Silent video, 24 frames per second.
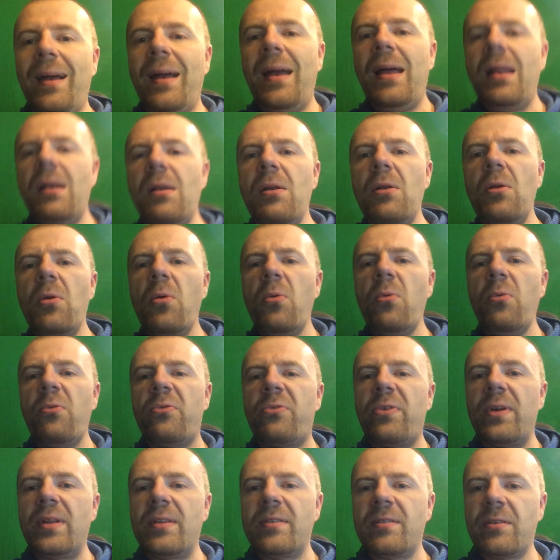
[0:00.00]
Hello
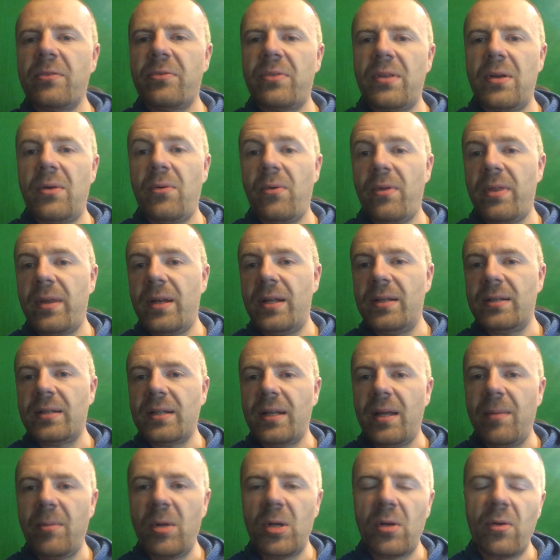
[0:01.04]
friends of the Northern
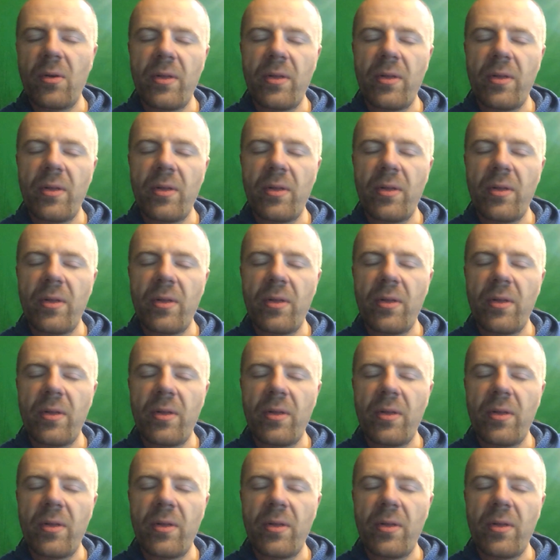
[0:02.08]
Entertainment,